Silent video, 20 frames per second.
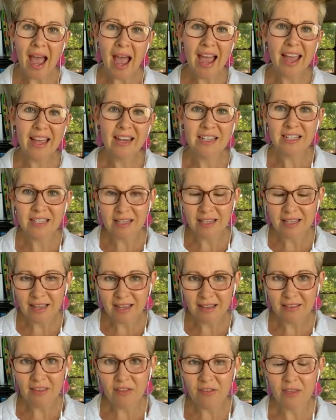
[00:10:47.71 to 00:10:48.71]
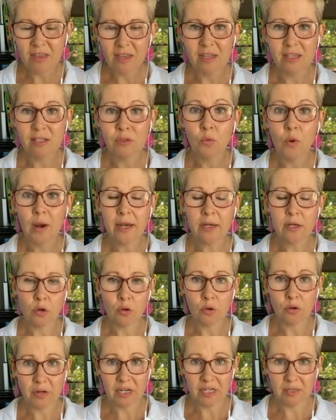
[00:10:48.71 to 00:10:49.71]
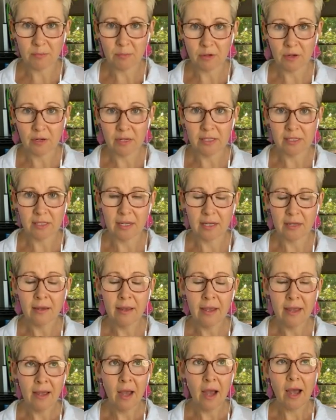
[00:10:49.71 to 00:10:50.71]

And the other thing is, when you're experiencing